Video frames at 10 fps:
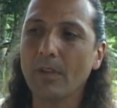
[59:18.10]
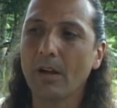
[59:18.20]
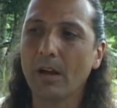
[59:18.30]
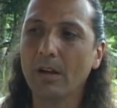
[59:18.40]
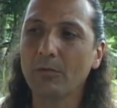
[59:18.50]

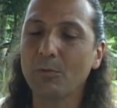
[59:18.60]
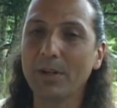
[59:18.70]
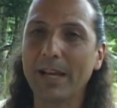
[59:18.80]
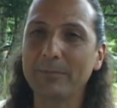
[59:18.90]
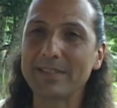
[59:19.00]

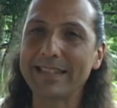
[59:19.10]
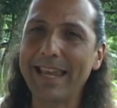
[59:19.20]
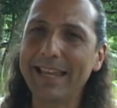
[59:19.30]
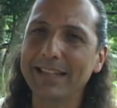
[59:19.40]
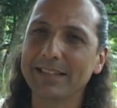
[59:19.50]
what I'm
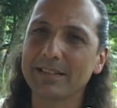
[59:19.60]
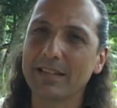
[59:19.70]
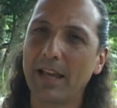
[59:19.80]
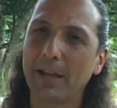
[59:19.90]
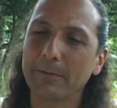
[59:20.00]
saying is
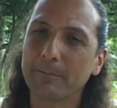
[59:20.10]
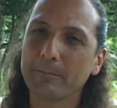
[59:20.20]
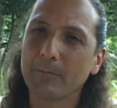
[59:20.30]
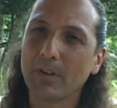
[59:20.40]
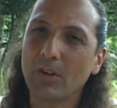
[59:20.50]
that
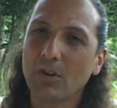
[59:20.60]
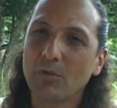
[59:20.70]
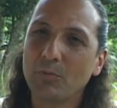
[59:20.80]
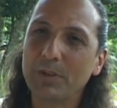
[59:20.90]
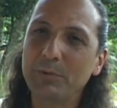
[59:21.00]

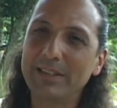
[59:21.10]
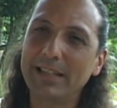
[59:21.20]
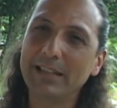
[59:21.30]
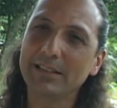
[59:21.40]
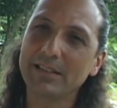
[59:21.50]
when we
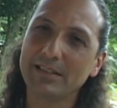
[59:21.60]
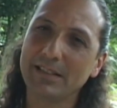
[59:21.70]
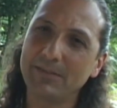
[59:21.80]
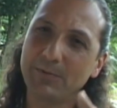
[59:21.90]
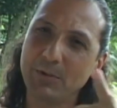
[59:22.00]
take this
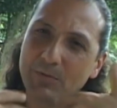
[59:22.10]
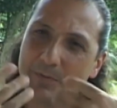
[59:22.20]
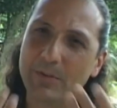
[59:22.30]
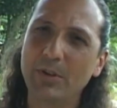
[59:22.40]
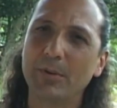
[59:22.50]
different
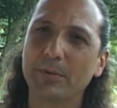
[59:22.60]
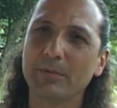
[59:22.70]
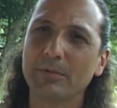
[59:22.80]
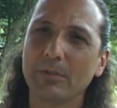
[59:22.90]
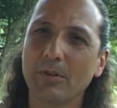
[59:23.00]
view,
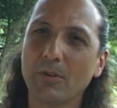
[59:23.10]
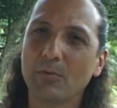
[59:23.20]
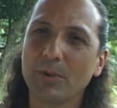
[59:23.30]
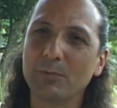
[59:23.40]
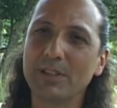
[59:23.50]

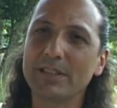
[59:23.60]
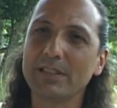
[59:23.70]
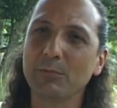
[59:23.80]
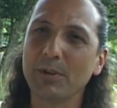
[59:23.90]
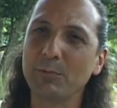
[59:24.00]
when
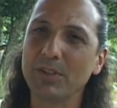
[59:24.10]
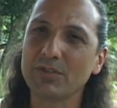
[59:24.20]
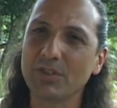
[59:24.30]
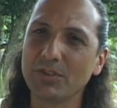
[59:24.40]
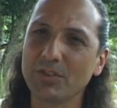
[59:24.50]
we
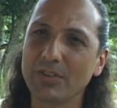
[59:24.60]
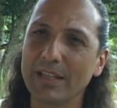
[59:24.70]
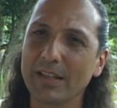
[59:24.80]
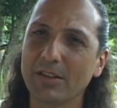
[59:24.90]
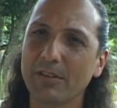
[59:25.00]
start to
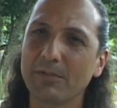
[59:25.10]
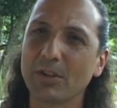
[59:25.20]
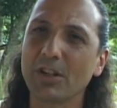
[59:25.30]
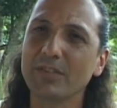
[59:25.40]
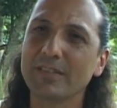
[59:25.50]
think of a
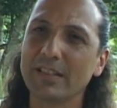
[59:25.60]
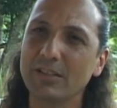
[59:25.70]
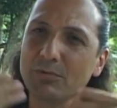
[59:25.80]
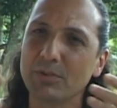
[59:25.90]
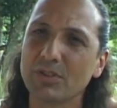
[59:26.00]

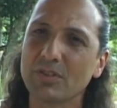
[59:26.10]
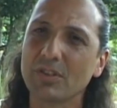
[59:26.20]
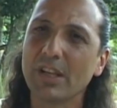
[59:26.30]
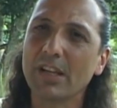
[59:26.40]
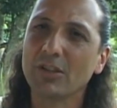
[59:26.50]
continuous
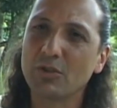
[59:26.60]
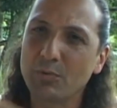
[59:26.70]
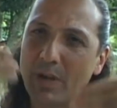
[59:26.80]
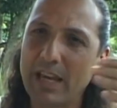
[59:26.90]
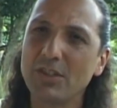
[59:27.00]

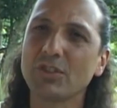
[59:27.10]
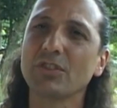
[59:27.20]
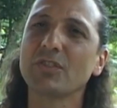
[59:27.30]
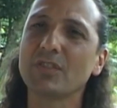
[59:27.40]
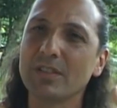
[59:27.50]

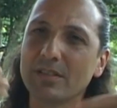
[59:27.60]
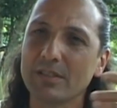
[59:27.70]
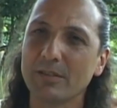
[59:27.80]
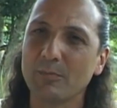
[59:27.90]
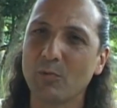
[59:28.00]
creation
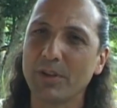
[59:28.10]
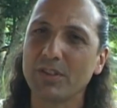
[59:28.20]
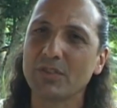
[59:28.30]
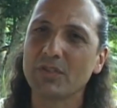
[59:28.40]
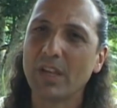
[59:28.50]
system where
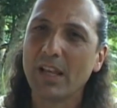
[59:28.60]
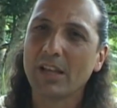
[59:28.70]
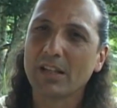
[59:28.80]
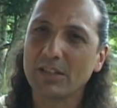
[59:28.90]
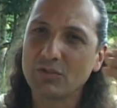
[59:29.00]
there's
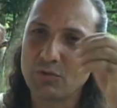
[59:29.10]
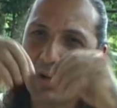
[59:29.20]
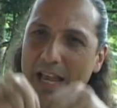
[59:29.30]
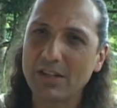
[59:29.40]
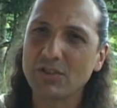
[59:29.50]

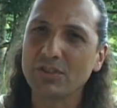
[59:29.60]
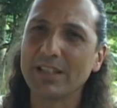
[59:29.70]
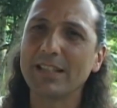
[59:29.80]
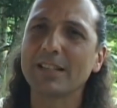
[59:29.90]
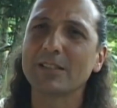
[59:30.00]
contraction
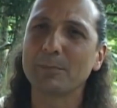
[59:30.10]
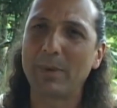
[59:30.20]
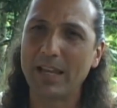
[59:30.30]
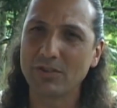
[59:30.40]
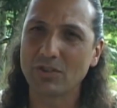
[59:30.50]
and
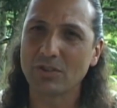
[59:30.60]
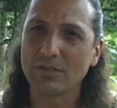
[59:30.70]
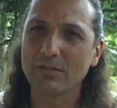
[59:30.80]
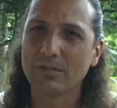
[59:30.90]
expansion,